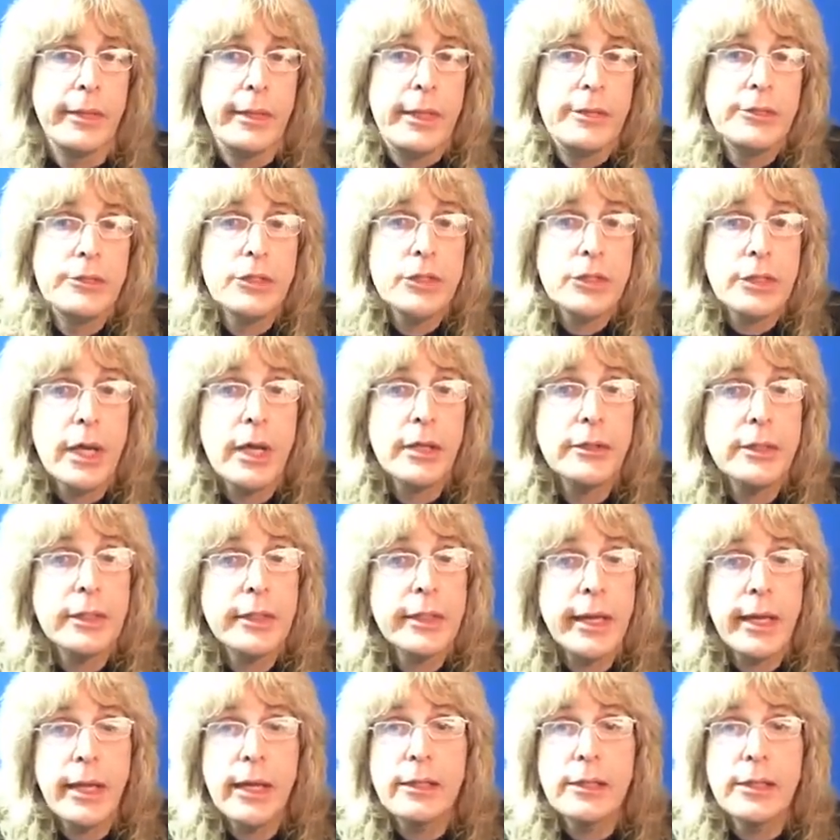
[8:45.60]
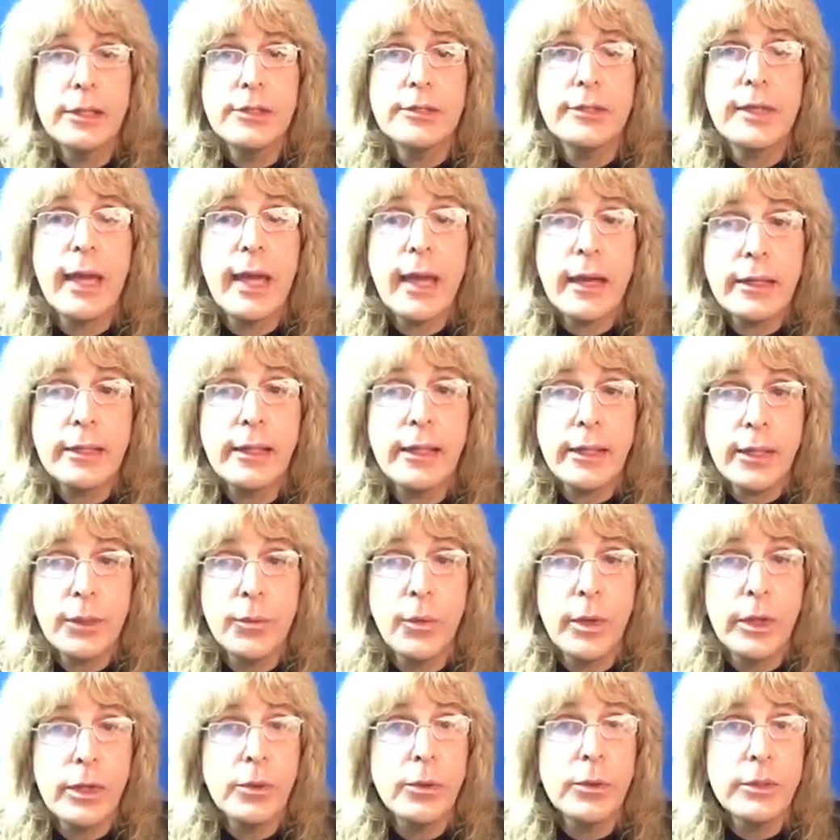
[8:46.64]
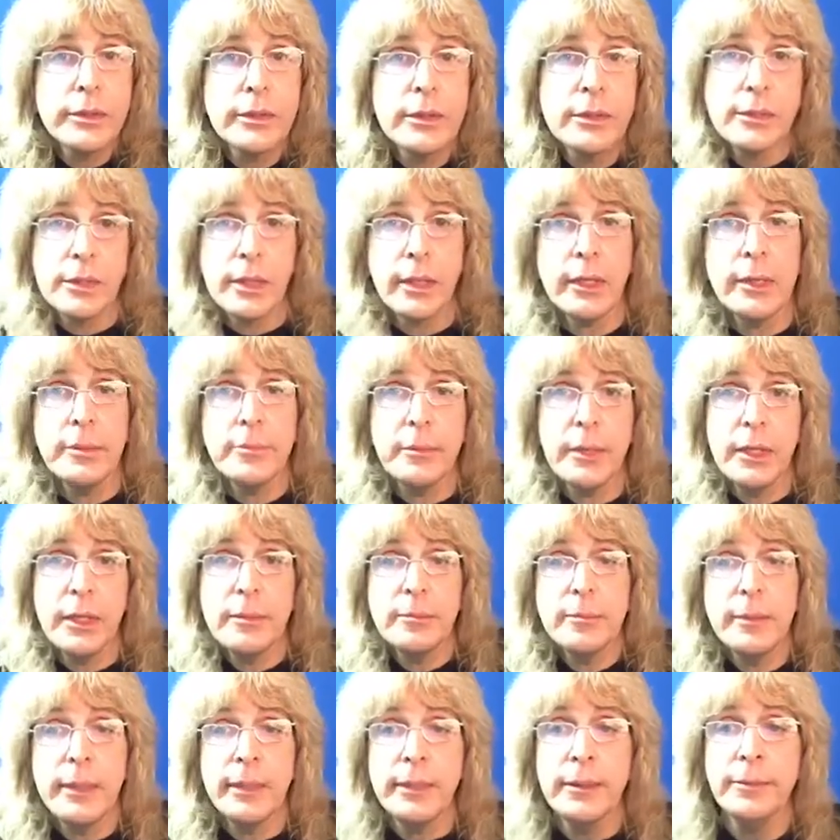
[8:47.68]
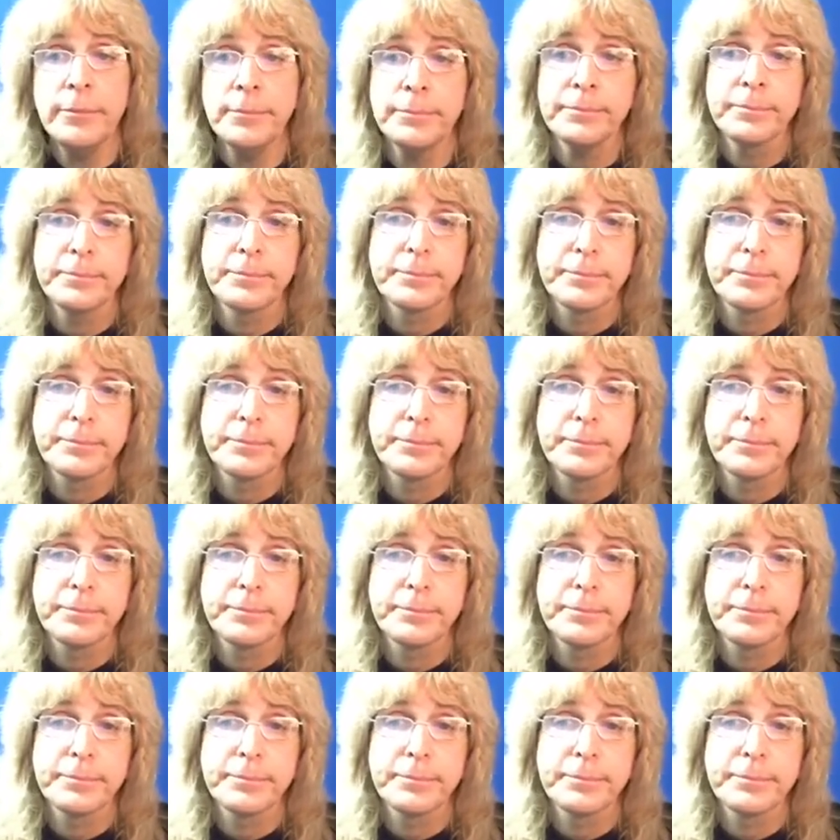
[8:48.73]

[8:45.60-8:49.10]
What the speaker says: As a child of God, let's act like one all the time. Amen.